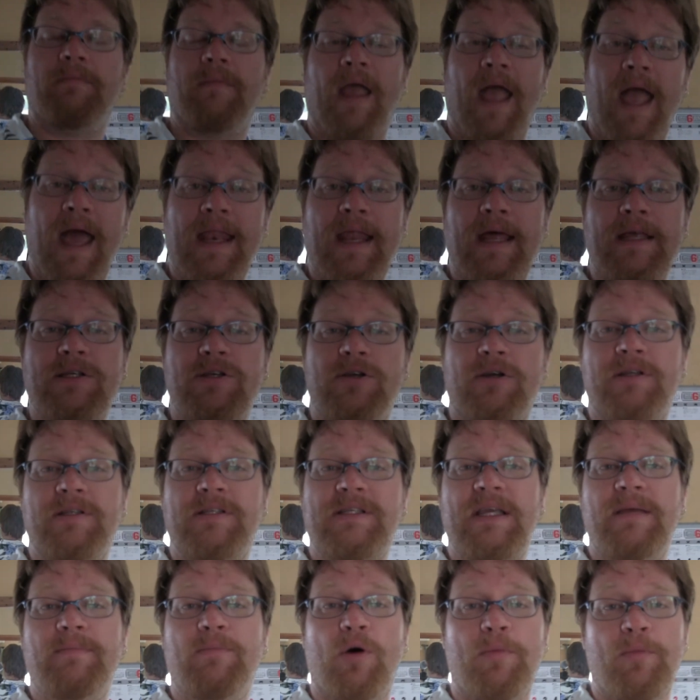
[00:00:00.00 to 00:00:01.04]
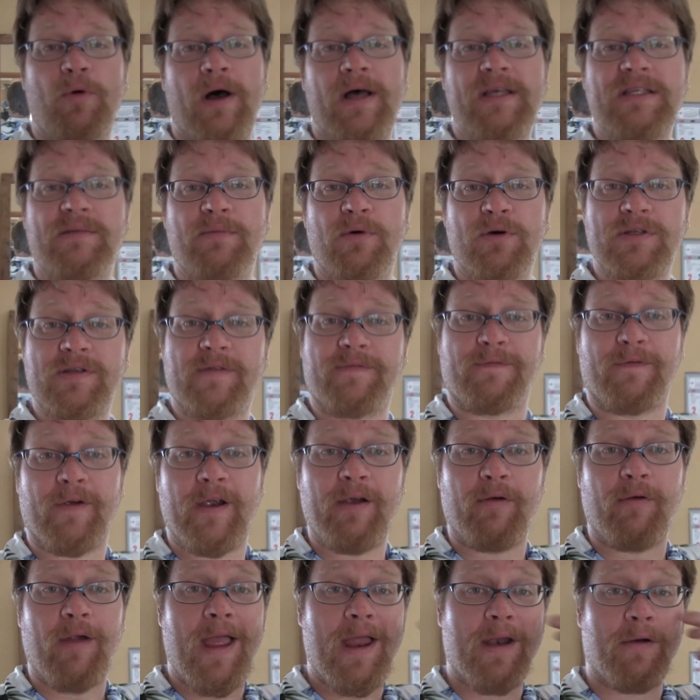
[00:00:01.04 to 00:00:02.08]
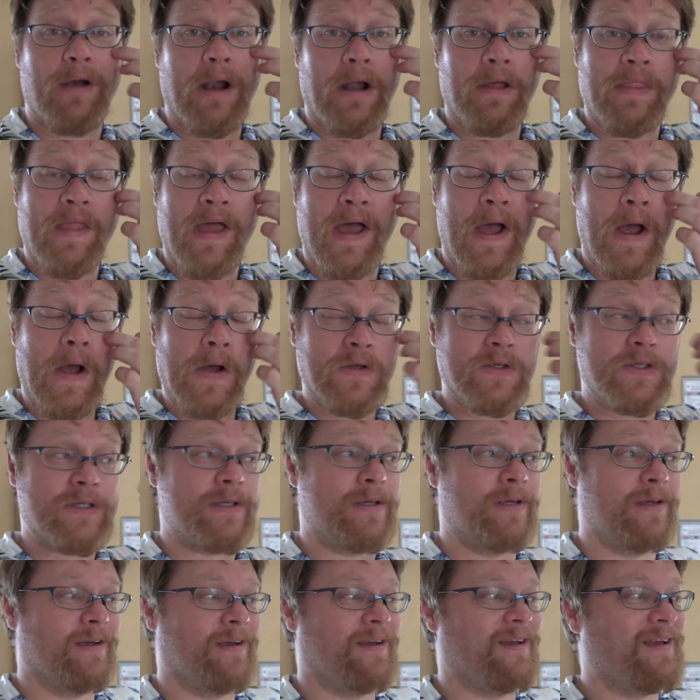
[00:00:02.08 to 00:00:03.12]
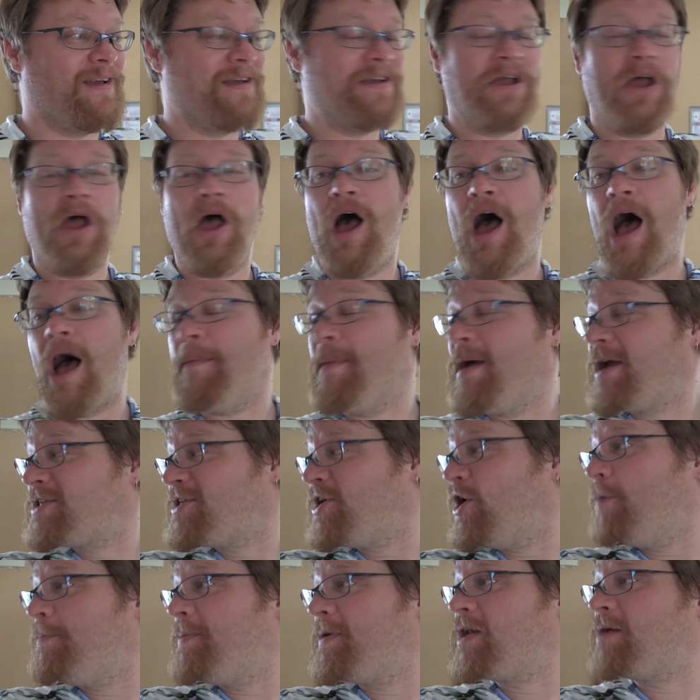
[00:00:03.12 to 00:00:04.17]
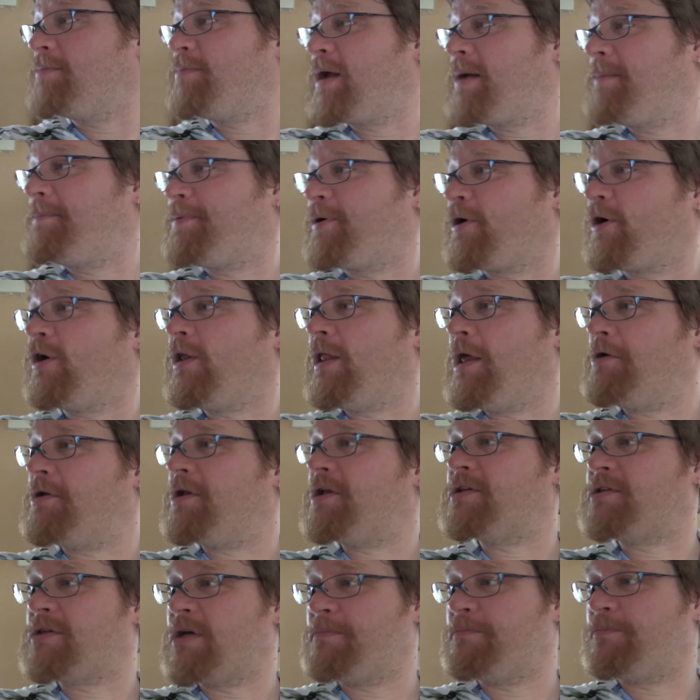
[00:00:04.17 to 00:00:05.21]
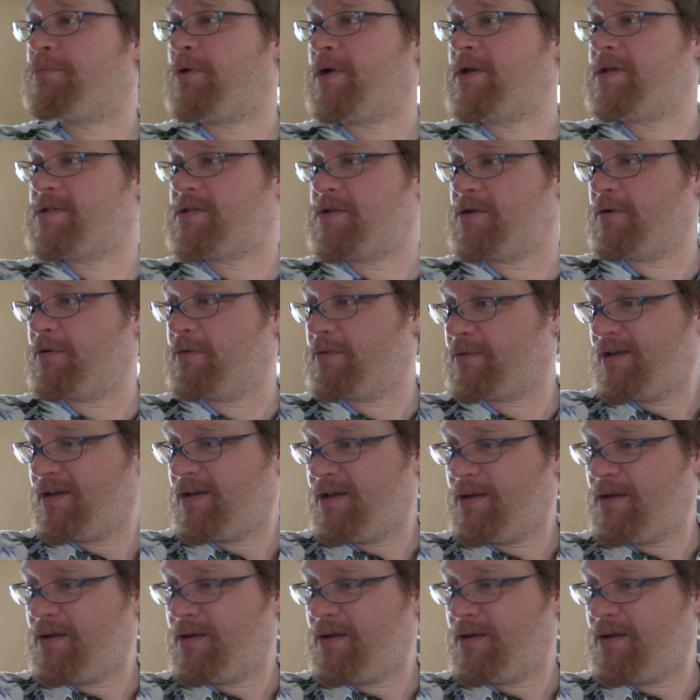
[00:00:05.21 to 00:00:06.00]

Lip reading: And as you can see, Momo has the most free reign around the house. I'm actually hoping to bring Pearl out at some point too.